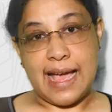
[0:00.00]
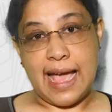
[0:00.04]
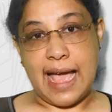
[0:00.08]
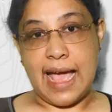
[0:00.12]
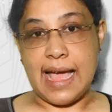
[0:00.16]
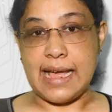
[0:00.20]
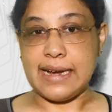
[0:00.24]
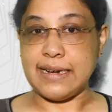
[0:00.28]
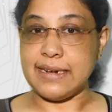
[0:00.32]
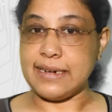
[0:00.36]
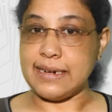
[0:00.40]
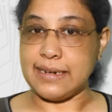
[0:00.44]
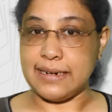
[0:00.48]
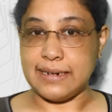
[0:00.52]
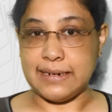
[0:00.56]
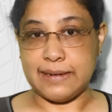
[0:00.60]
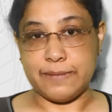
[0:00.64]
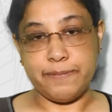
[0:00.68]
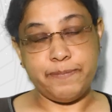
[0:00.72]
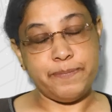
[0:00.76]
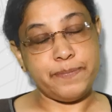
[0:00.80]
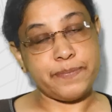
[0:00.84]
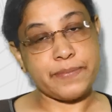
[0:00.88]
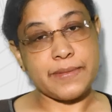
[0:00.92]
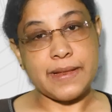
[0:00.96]
And
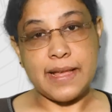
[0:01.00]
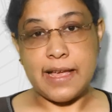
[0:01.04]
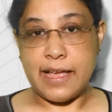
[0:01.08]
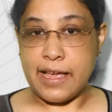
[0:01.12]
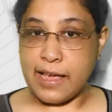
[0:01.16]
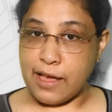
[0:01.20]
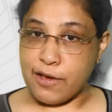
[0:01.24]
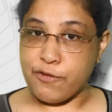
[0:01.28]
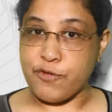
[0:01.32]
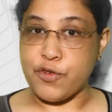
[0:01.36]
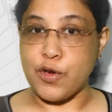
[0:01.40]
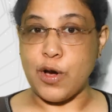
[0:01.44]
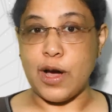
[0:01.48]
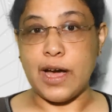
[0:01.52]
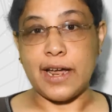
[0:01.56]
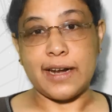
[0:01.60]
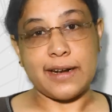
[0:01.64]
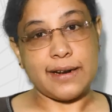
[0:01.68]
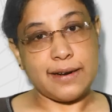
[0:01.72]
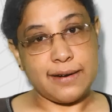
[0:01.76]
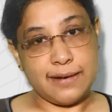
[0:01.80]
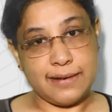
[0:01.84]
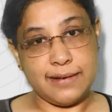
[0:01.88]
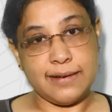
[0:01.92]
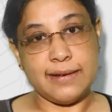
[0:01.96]
if you are
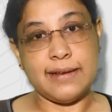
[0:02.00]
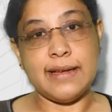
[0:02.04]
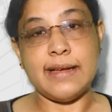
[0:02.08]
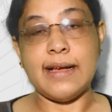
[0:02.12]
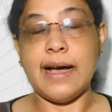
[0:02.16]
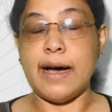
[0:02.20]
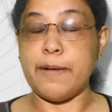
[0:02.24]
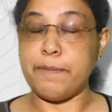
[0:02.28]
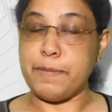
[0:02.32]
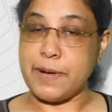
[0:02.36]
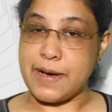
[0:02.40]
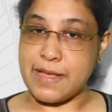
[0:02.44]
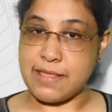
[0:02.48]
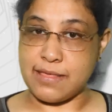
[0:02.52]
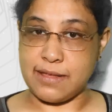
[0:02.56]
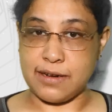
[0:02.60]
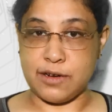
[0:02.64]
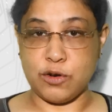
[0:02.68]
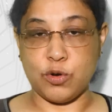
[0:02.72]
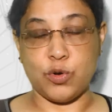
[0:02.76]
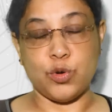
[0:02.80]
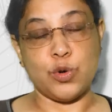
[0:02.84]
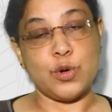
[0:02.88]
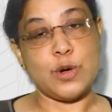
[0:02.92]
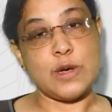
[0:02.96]
a
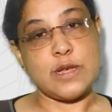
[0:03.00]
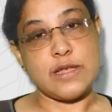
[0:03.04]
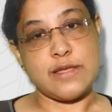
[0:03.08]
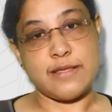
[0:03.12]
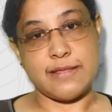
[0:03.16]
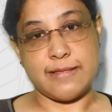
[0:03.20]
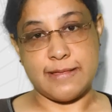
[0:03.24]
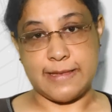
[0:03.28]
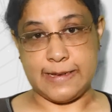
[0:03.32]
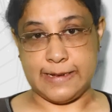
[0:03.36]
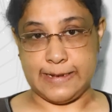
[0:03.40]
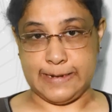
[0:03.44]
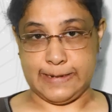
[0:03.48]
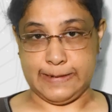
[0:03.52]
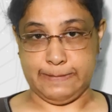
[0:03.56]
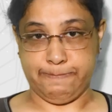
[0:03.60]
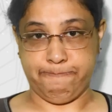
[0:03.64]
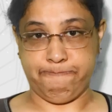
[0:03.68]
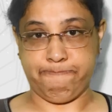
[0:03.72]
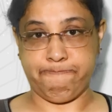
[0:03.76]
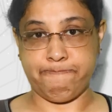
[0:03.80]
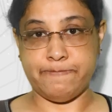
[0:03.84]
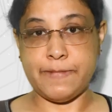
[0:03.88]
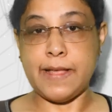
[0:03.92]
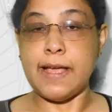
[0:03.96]
person who is
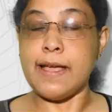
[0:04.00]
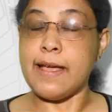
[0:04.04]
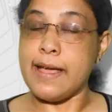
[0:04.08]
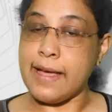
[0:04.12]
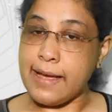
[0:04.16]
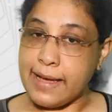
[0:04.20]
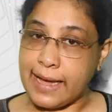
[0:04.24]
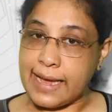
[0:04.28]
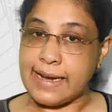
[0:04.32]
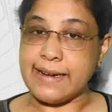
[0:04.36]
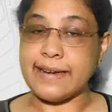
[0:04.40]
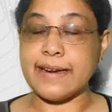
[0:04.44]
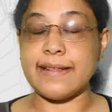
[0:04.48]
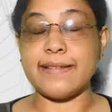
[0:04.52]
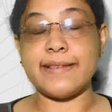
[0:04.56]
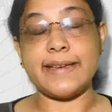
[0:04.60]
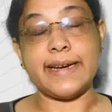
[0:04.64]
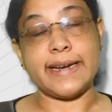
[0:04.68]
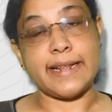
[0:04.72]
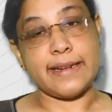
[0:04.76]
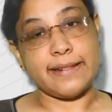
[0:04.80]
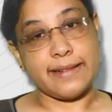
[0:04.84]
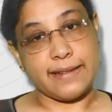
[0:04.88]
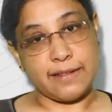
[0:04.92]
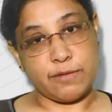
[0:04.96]

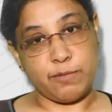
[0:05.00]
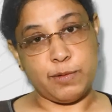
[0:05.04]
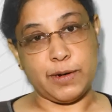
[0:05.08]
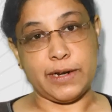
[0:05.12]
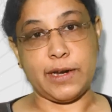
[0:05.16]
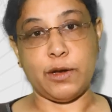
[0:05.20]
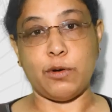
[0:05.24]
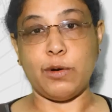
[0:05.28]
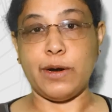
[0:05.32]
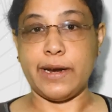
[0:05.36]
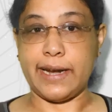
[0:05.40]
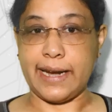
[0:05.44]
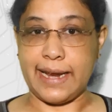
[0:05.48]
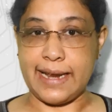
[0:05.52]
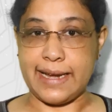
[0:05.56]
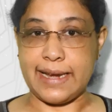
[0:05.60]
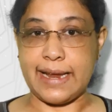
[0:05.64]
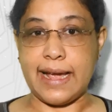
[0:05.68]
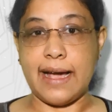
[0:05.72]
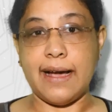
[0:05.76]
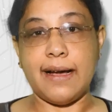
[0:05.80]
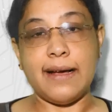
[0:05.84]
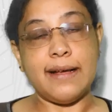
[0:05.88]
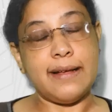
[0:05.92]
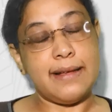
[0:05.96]
interested in this particular
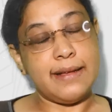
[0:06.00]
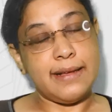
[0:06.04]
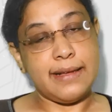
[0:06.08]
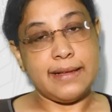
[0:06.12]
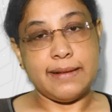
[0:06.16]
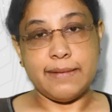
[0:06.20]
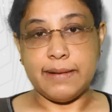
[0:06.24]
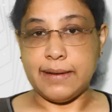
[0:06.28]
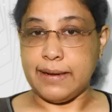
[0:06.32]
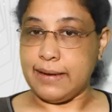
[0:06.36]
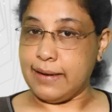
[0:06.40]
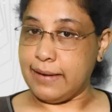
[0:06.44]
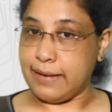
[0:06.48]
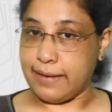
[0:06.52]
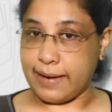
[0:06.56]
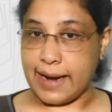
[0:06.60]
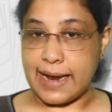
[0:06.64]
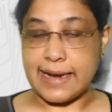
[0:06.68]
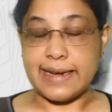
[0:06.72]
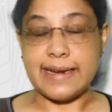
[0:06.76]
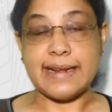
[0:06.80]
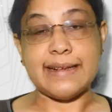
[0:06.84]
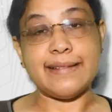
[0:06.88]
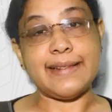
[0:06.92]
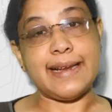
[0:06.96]
area,
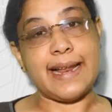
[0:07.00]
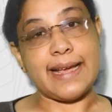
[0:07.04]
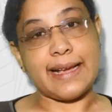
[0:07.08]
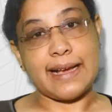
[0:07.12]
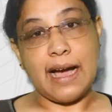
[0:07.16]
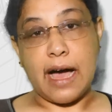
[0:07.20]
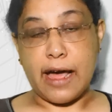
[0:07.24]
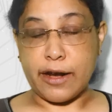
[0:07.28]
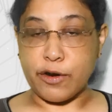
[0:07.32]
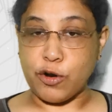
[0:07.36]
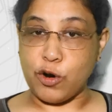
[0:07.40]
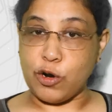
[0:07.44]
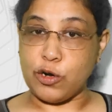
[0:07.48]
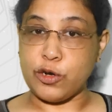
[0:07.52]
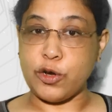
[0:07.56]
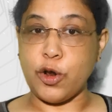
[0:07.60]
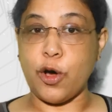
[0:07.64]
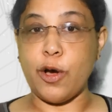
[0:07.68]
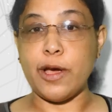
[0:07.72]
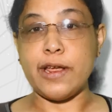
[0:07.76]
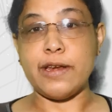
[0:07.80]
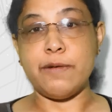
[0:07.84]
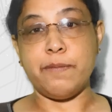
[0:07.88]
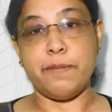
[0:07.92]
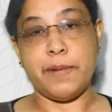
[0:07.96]
writers like Arnold
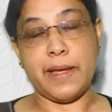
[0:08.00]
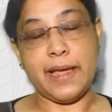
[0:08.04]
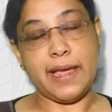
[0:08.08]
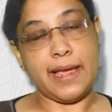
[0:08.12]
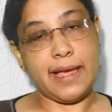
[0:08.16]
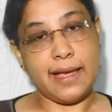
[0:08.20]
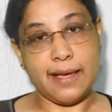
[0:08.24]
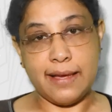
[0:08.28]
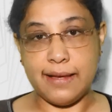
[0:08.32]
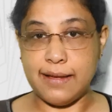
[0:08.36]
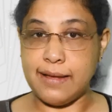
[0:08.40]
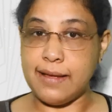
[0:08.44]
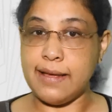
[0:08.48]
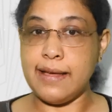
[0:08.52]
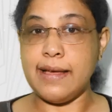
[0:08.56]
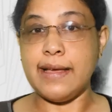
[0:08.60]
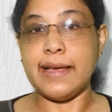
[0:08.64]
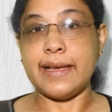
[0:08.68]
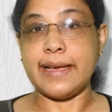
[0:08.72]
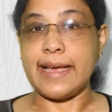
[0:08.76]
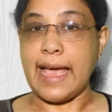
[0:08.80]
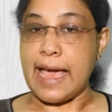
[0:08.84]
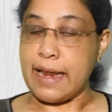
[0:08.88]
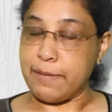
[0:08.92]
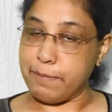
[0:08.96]
Toynbee
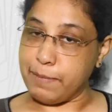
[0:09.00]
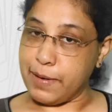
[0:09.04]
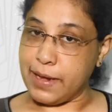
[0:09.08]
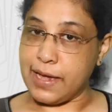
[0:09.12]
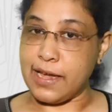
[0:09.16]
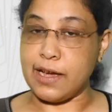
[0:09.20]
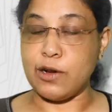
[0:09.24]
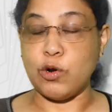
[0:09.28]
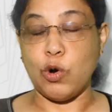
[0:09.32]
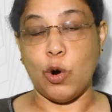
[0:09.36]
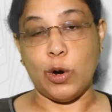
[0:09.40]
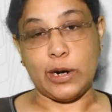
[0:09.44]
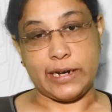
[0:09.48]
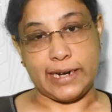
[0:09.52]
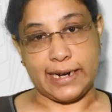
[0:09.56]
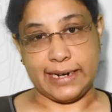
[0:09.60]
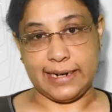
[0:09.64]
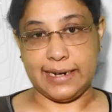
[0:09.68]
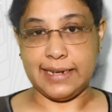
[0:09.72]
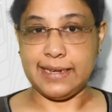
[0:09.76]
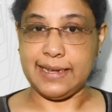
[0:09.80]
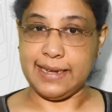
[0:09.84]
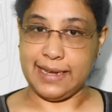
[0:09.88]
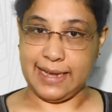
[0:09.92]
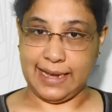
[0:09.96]
can be
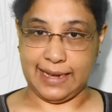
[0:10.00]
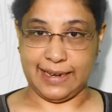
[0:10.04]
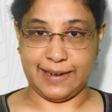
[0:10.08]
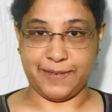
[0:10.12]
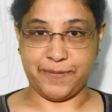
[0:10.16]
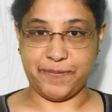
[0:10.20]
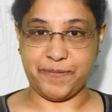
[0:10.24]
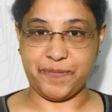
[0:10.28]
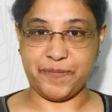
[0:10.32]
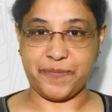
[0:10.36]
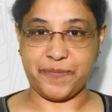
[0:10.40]
quoted here.